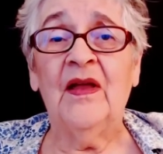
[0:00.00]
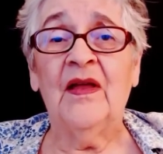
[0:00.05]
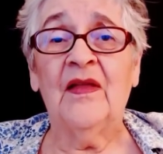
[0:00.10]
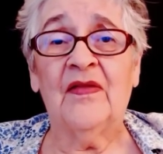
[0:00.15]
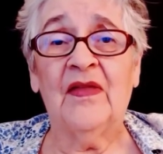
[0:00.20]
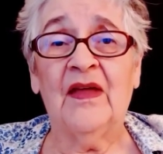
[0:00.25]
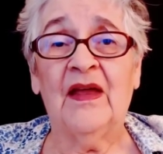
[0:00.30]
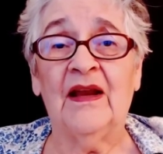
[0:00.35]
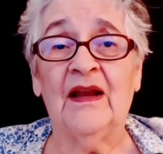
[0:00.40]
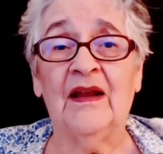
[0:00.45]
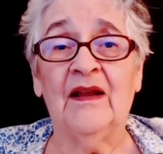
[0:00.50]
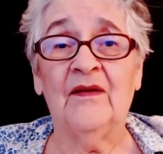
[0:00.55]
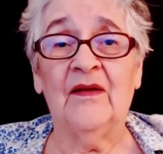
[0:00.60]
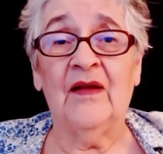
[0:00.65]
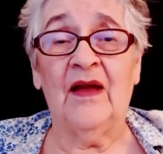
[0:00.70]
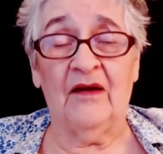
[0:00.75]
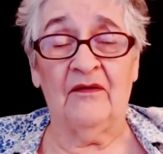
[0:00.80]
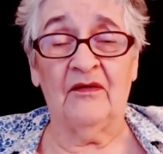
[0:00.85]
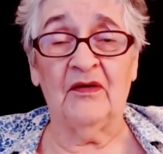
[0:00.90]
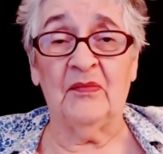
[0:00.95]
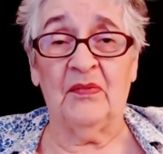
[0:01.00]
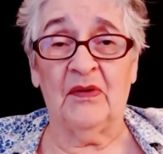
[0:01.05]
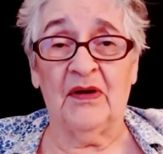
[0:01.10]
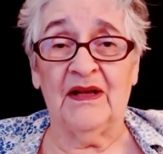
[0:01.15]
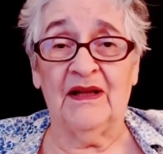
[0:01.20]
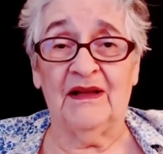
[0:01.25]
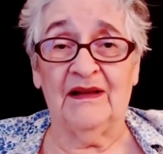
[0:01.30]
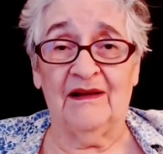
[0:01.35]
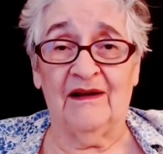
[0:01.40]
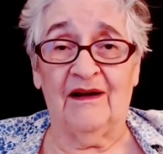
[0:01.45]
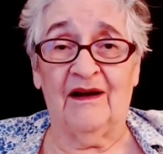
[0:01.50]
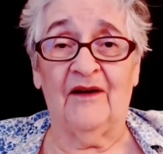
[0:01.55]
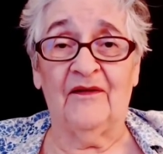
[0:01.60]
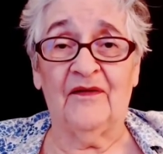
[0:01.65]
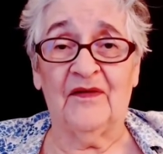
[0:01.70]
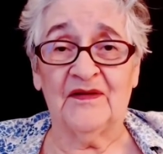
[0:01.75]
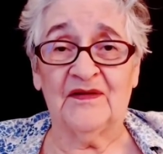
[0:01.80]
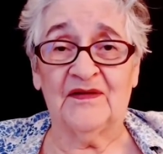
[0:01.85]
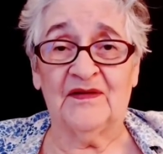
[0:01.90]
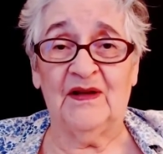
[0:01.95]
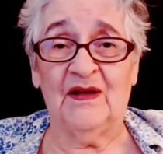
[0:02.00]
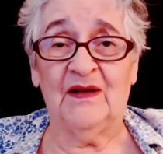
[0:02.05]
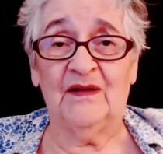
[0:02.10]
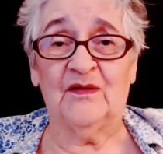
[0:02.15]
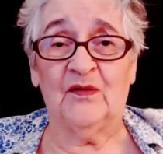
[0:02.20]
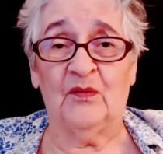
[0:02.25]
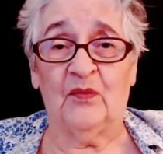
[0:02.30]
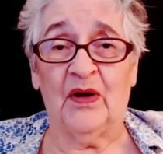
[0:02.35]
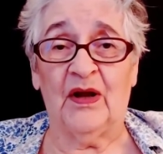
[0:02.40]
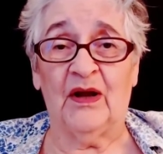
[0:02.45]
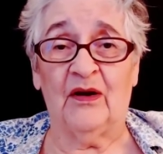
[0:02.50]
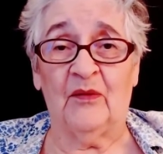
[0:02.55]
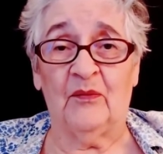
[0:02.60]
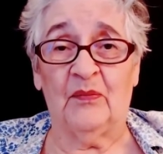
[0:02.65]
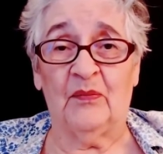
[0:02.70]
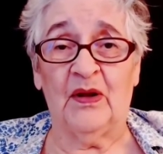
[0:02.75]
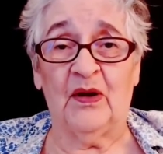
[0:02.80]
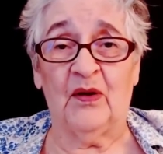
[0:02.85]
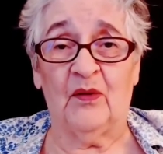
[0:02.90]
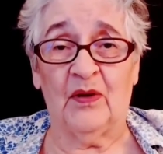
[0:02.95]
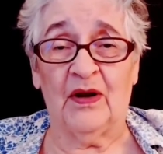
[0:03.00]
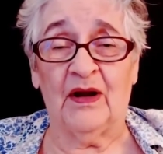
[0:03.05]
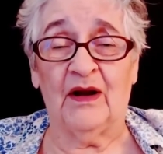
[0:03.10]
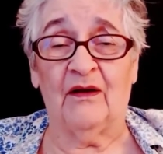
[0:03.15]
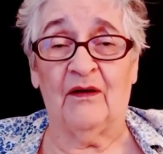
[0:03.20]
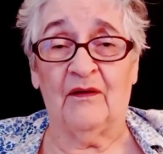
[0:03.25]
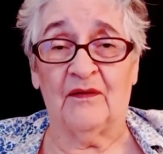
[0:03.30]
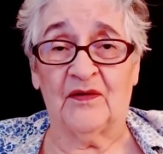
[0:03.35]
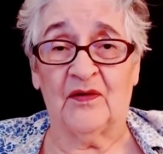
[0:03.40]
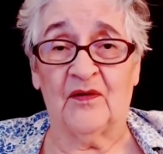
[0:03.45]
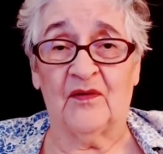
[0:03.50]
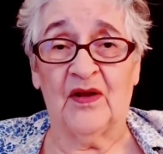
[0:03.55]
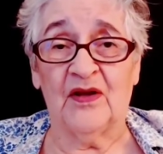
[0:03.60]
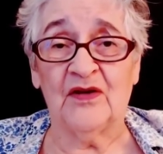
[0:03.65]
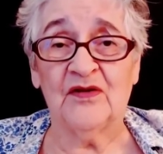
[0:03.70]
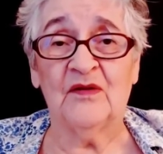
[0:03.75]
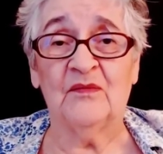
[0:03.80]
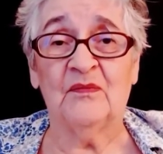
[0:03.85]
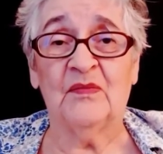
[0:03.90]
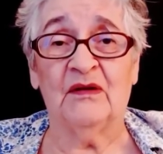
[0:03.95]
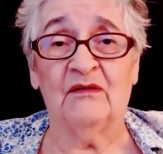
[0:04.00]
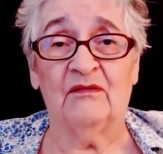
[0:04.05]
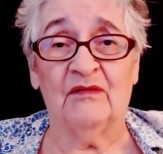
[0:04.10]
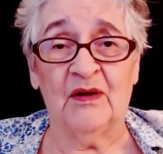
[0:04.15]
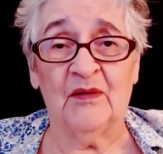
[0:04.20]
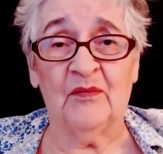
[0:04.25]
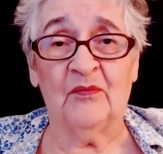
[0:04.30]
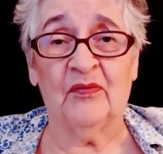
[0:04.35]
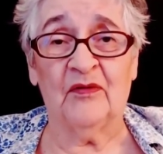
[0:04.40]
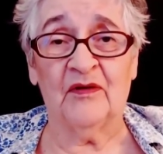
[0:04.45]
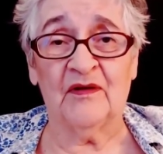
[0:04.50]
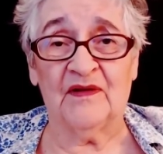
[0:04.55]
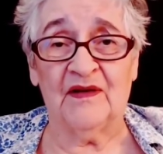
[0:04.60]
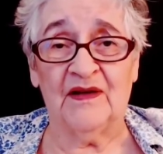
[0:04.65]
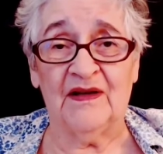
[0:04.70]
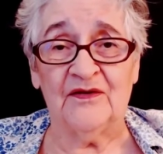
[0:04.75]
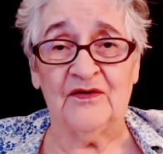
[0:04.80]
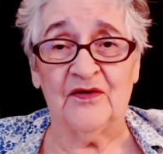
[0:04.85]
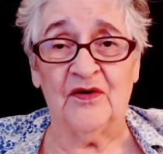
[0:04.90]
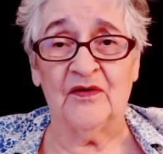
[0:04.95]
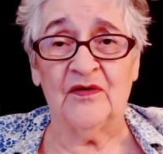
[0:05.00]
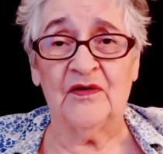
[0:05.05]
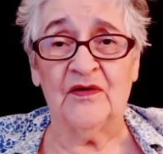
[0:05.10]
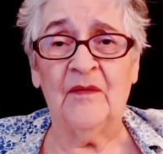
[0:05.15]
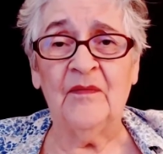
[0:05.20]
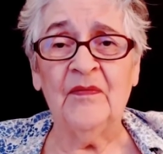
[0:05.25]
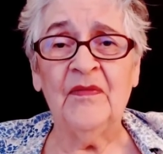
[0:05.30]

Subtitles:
that everybody in the office needs to be aware of. So they should be written procedures.